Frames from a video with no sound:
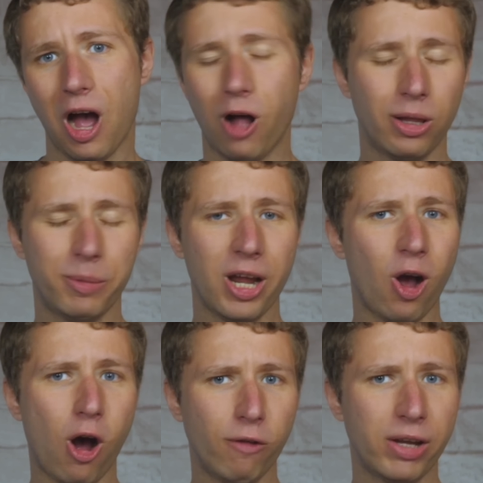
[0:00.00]
I'll eliminate
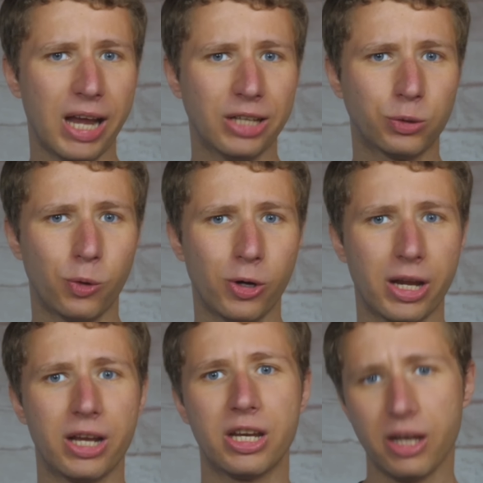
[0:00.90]
all the
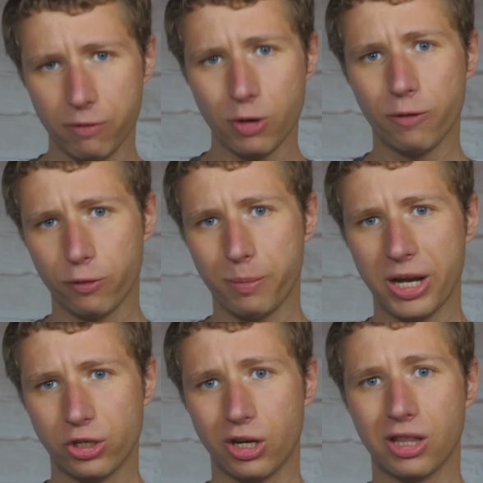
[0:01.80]
guesswork and give you
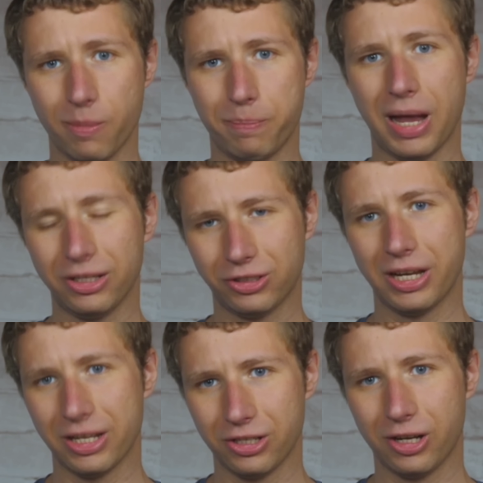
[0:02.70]
information on the best
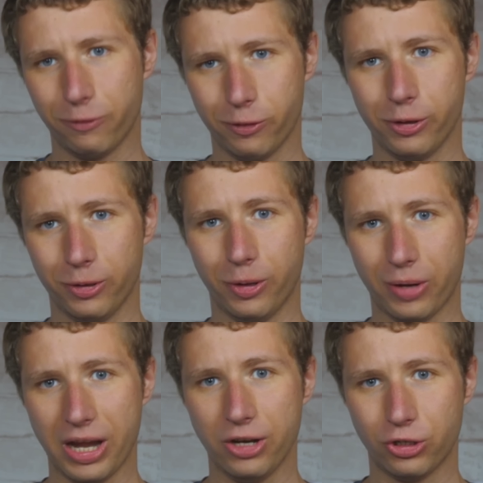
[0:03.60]
antenna for your
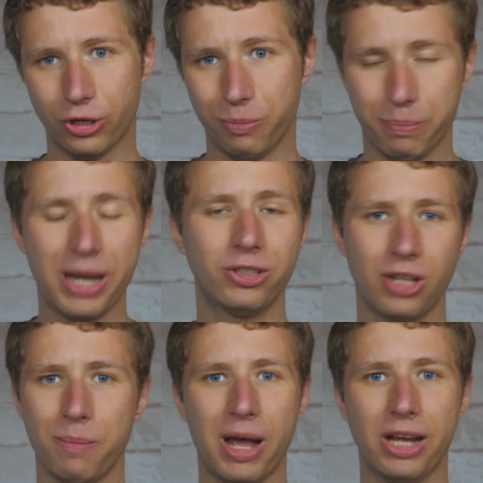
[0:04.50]
location
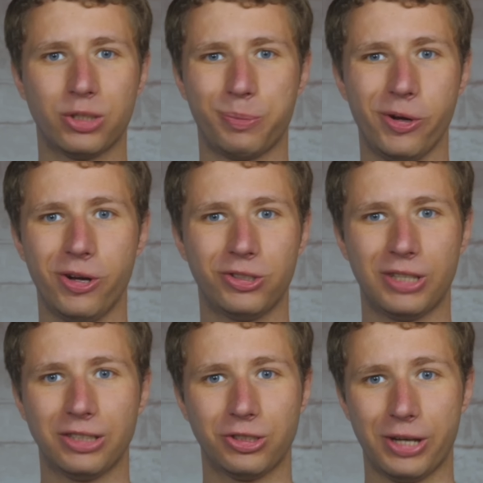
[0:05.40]
based on my experience
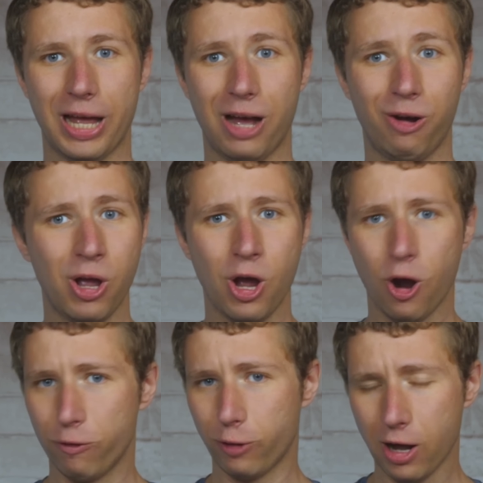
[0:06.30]
testing out
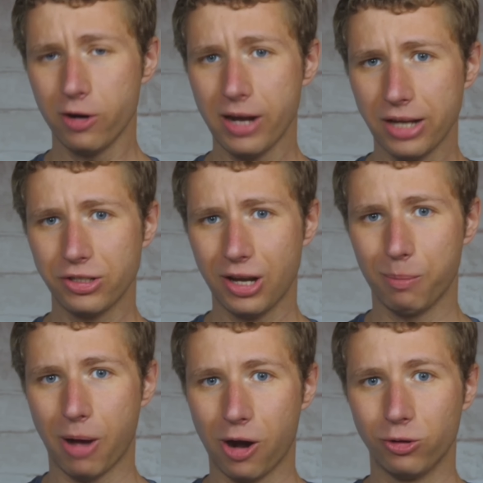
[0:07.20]
over one hundred
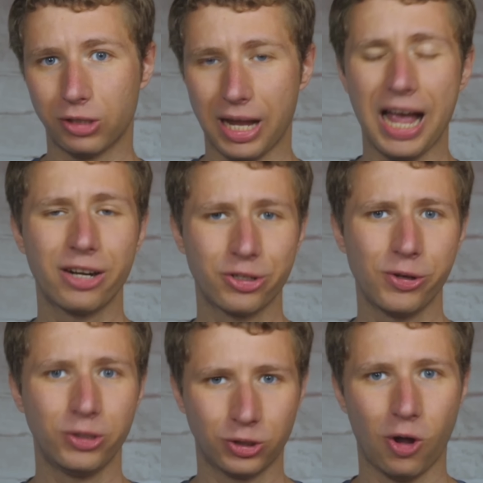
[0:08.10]
antenna models and
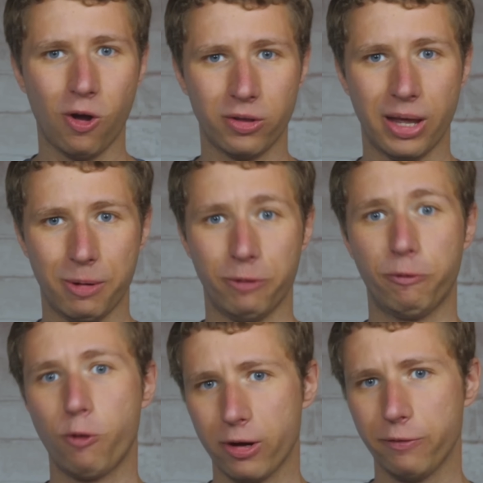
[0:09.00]
actually installing them in
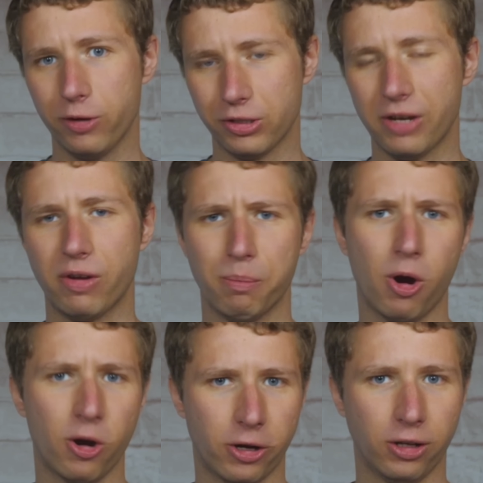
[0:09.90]
four different T V
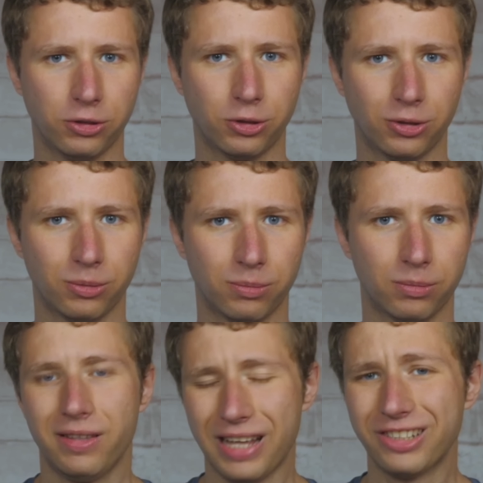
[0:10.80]
markets.
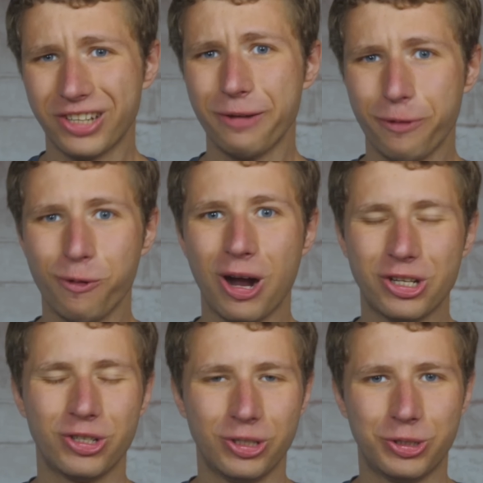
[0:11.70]
Thanks again for
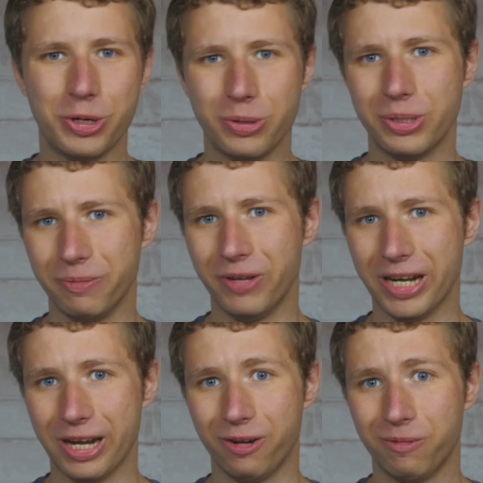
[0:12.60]
watching this YouTube
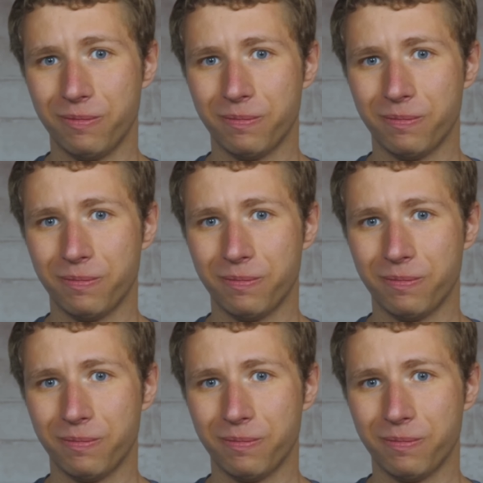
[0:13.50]
video.